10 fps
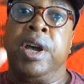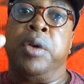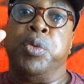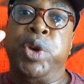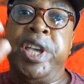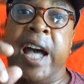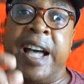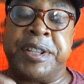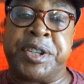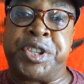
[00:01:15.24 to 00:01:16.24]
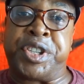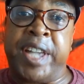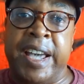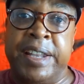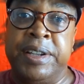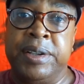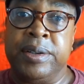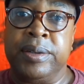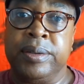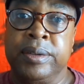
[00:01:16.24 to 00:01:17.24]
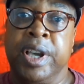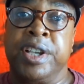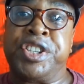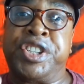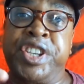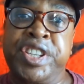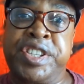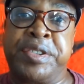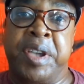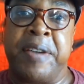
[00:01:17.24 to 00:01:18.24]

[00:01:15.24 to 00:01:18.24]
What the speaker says: we had to stand 6